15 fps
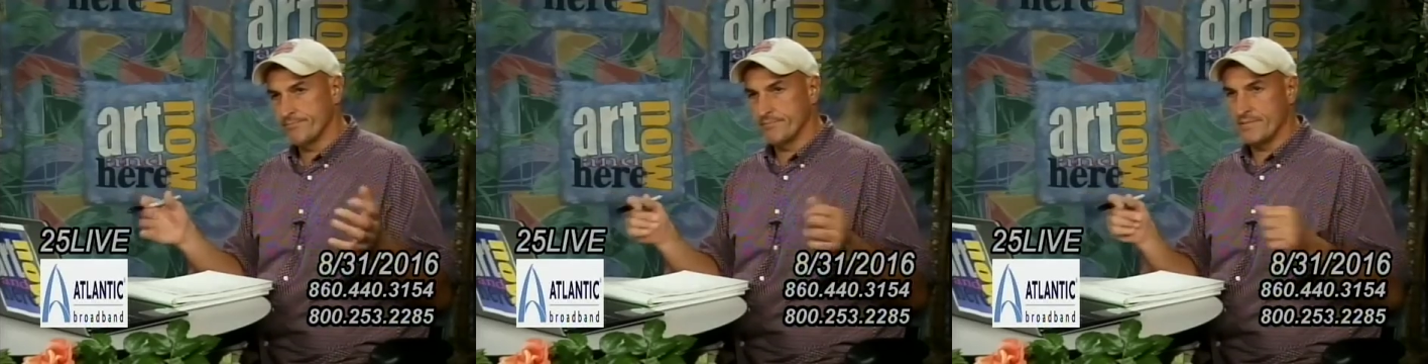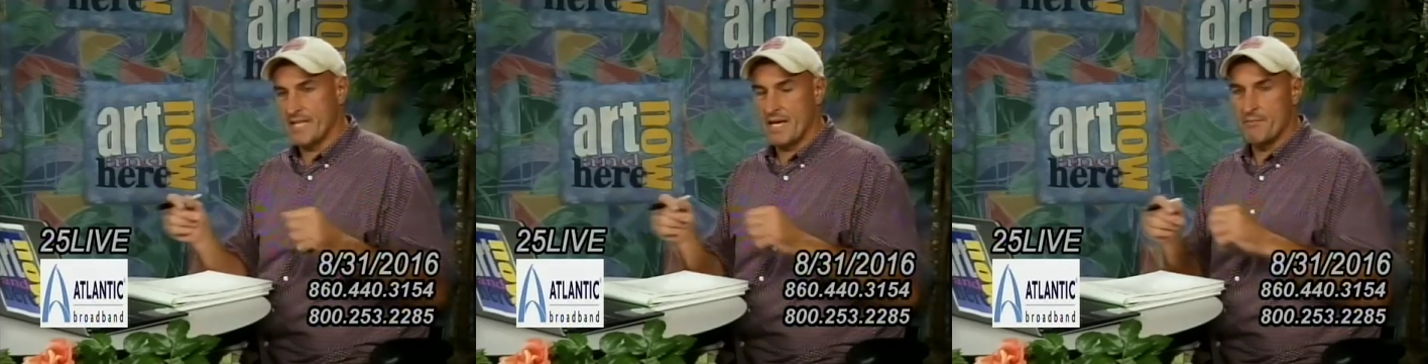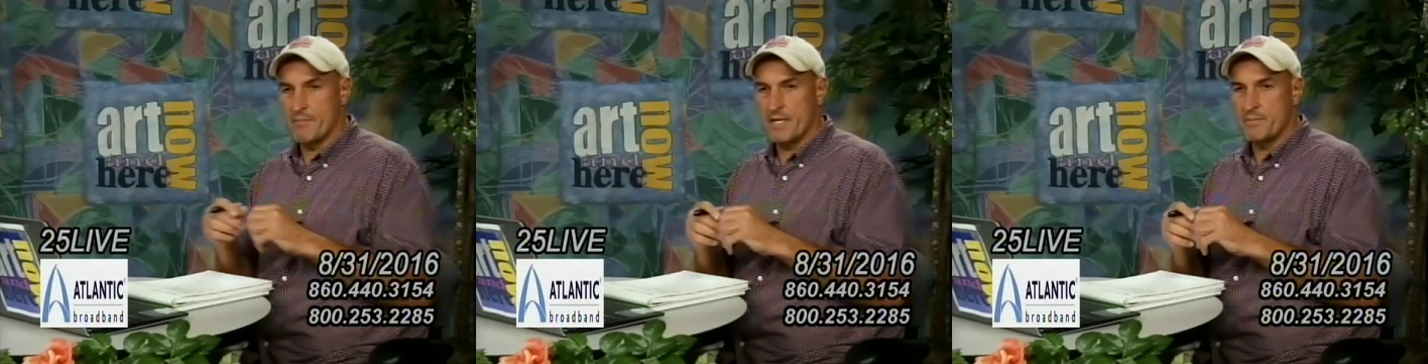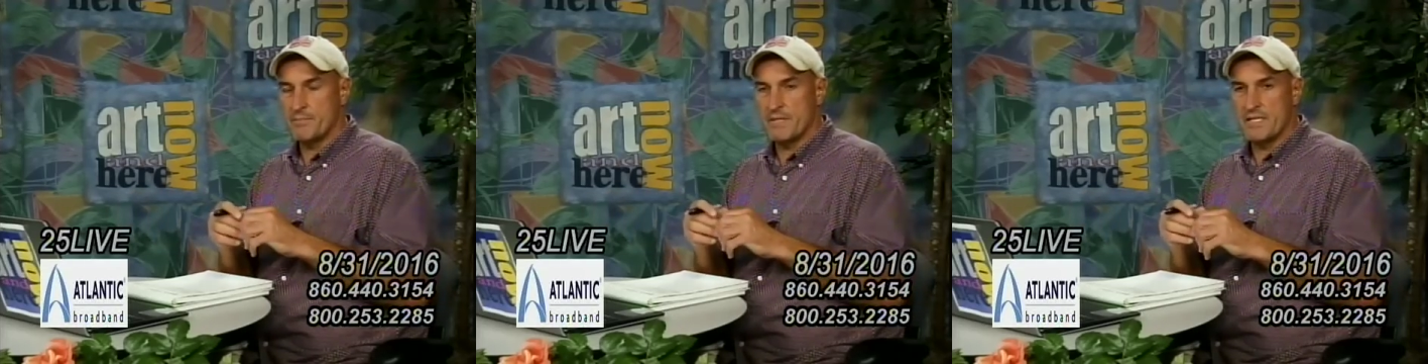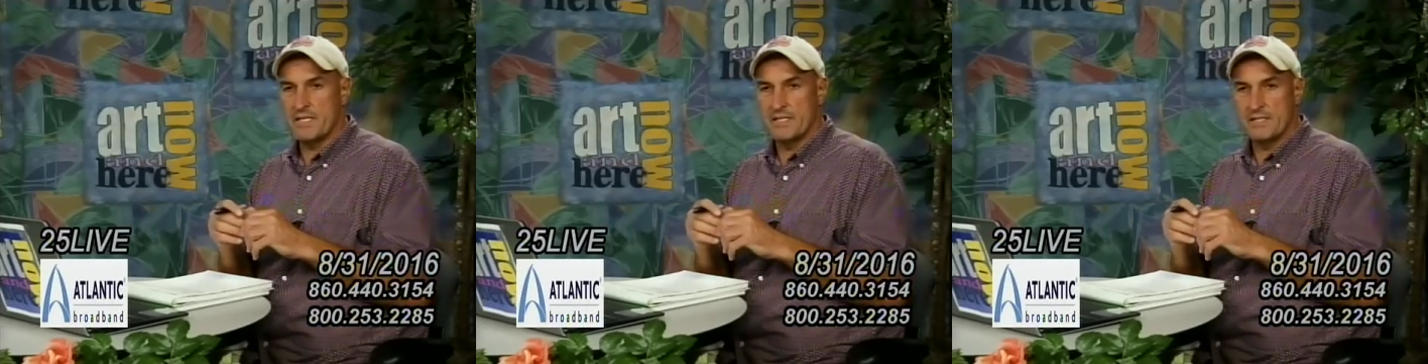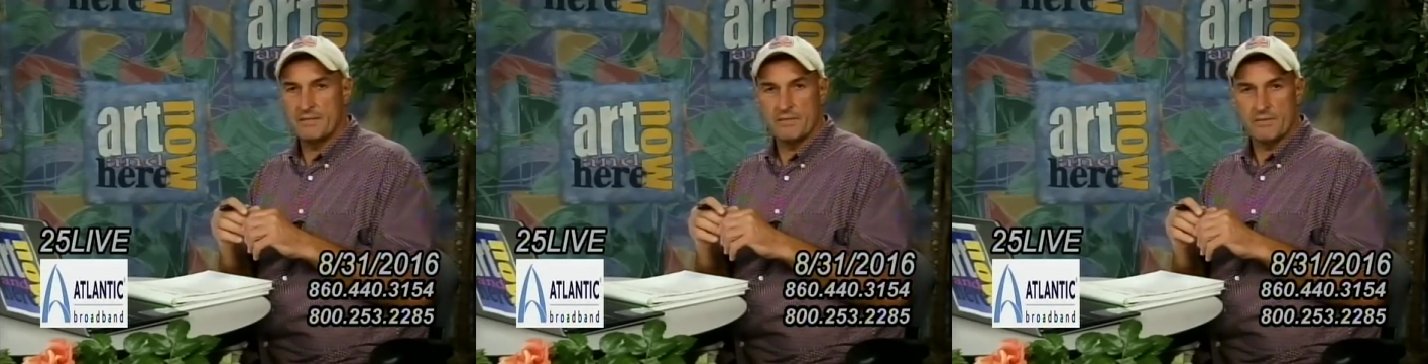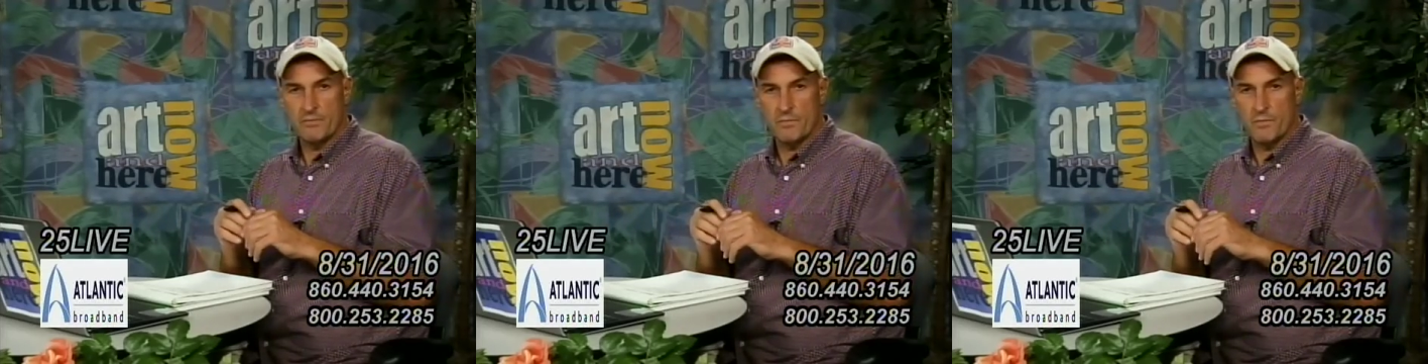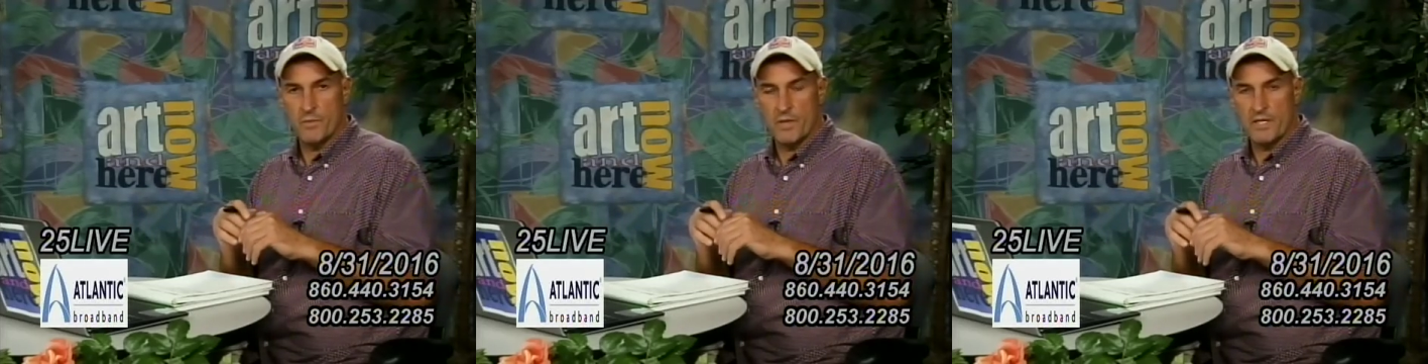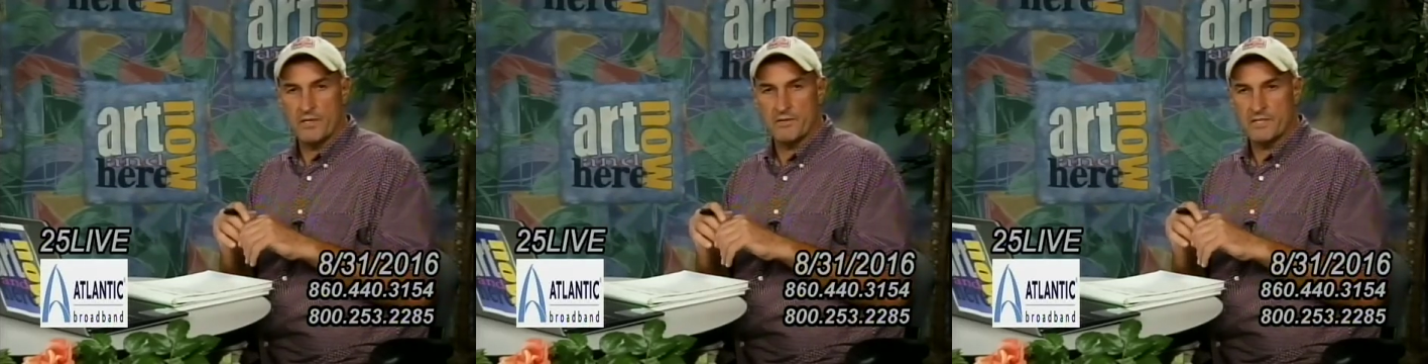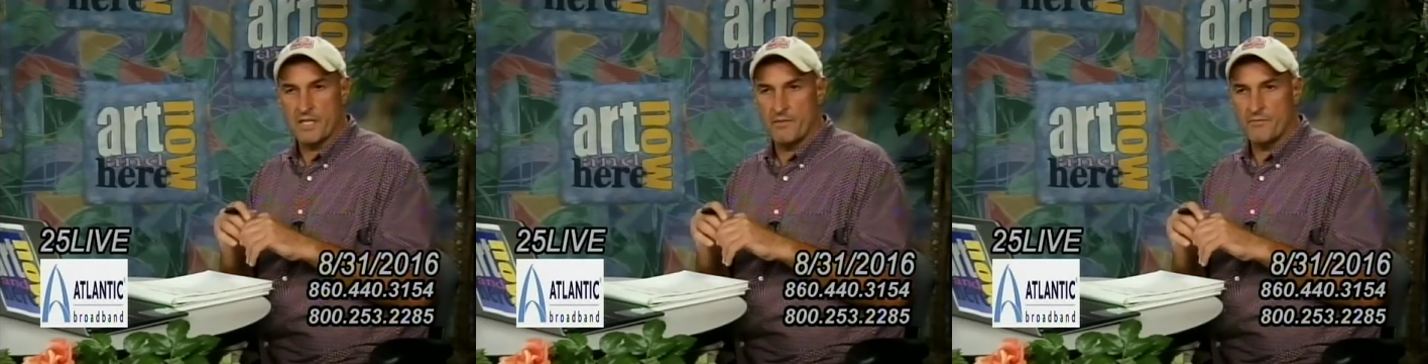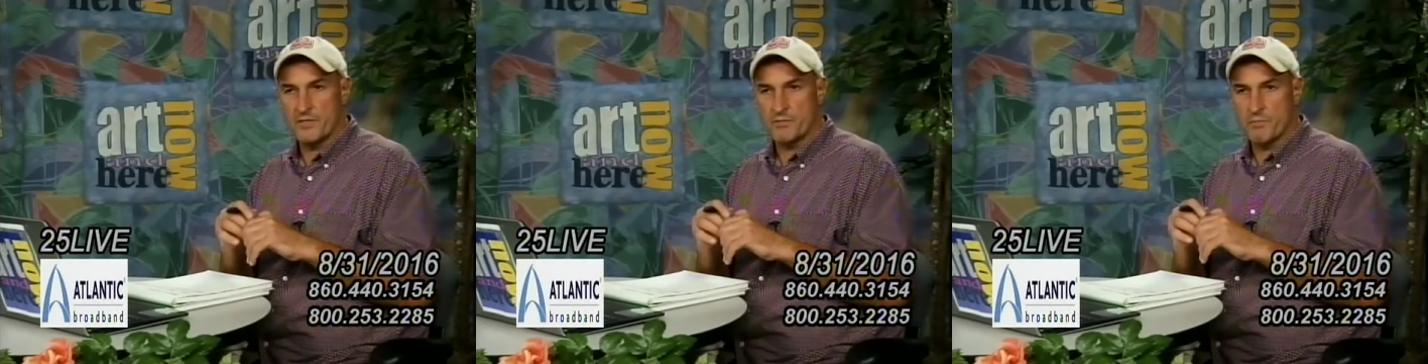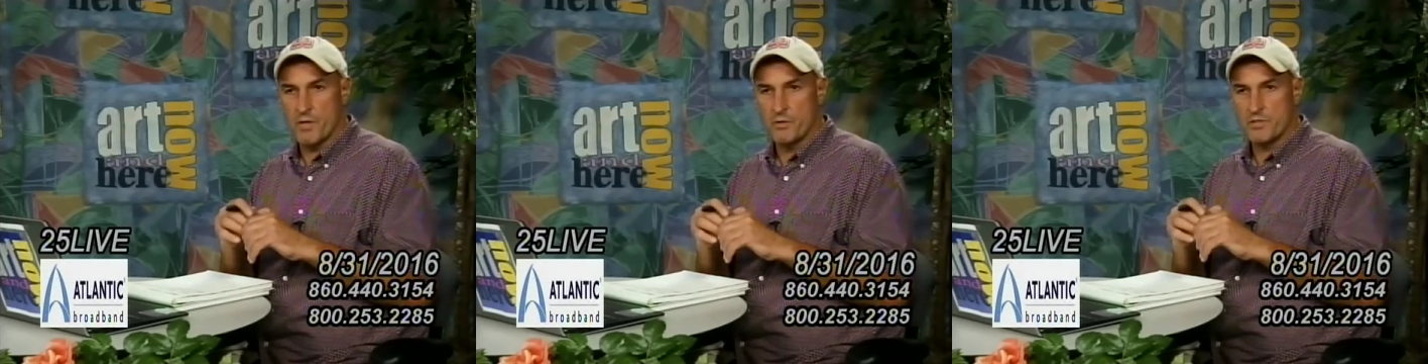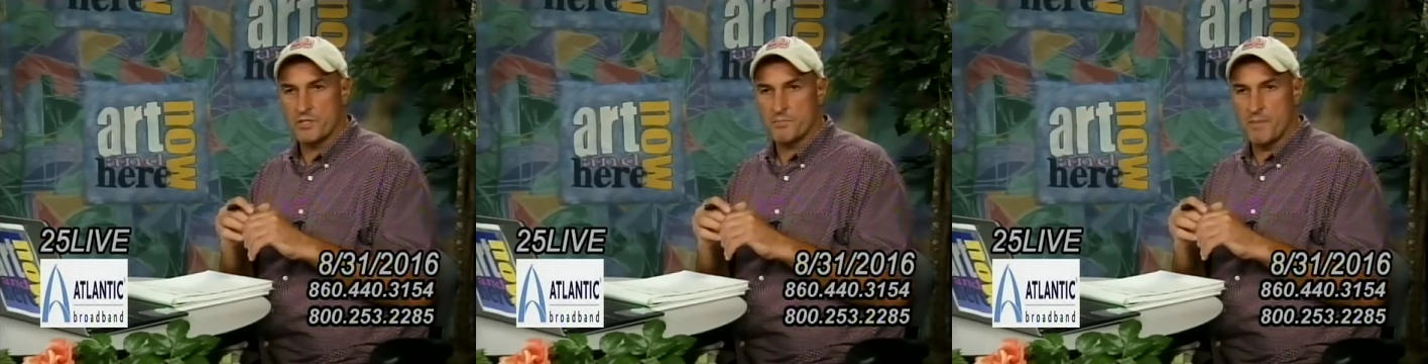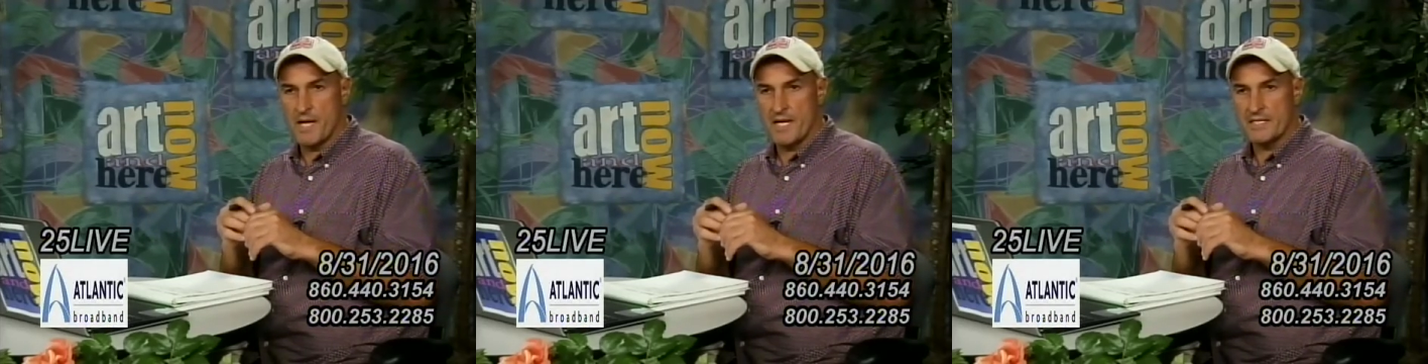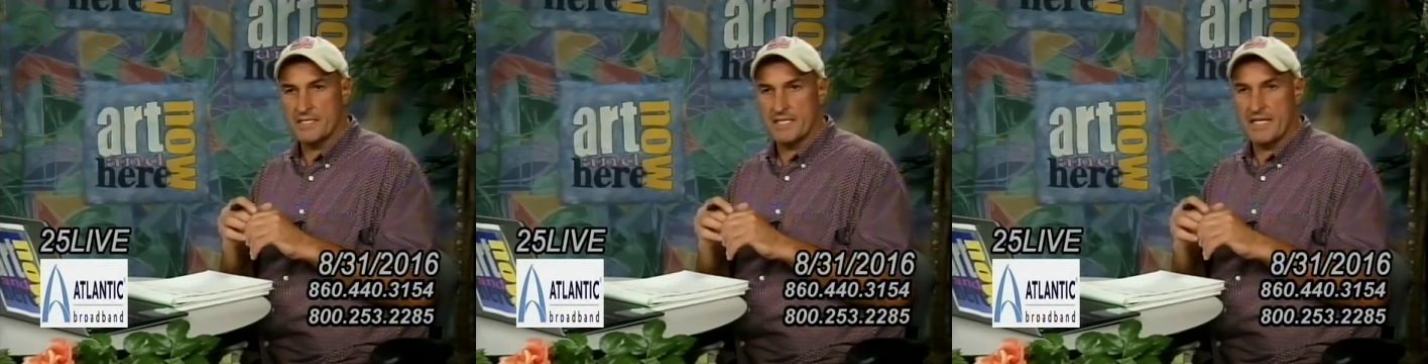That might be one of their toughest road spots,